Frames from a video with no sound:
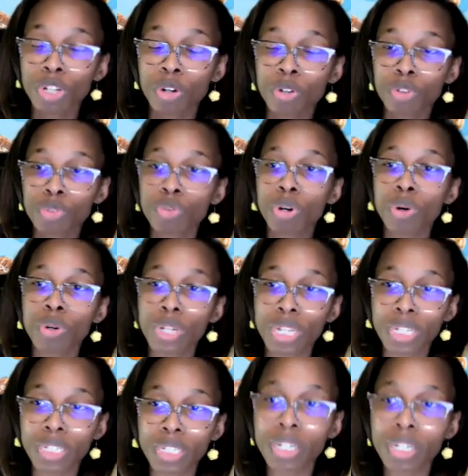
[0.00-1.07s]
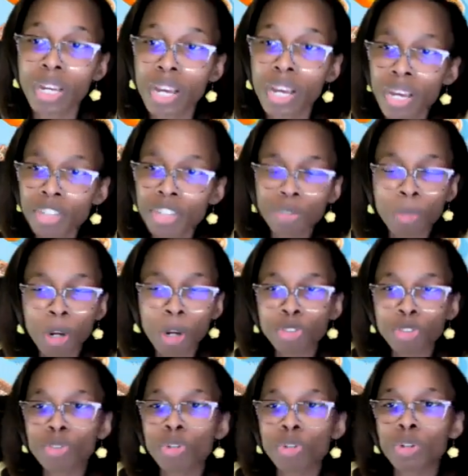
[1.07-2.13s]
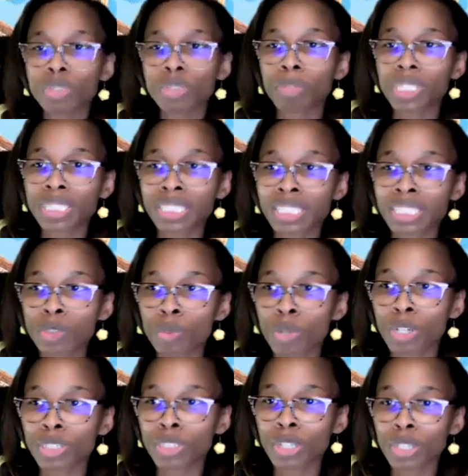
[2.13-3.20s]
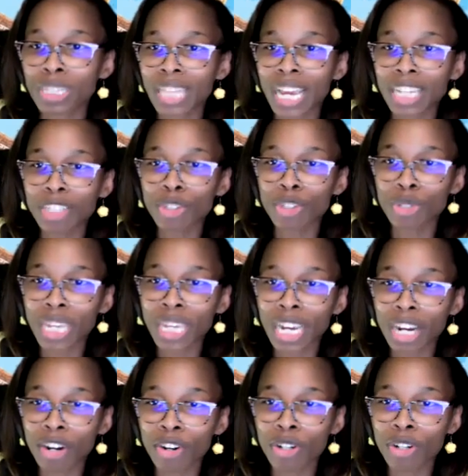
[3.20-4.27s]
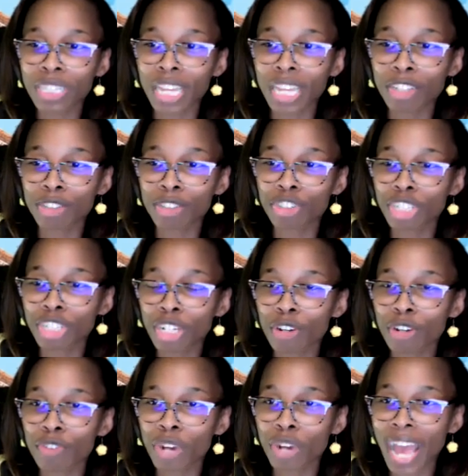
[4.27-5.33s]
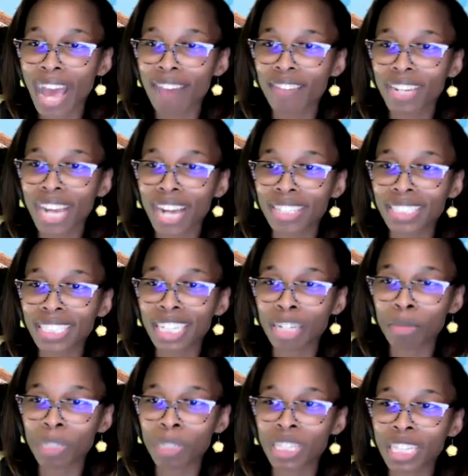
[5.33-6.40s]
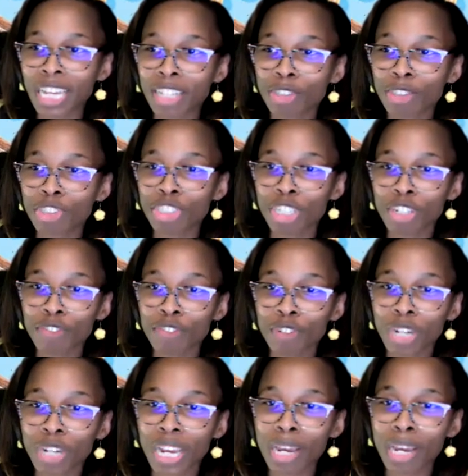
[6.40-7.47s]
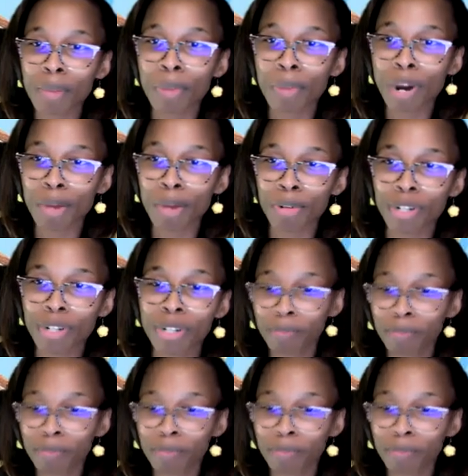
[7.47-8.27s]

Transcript: grow in just personal growth and business as well. So thank you, Carole. Thank you, Cheryl, for having our team. And thank you, Jennifer and Barbara.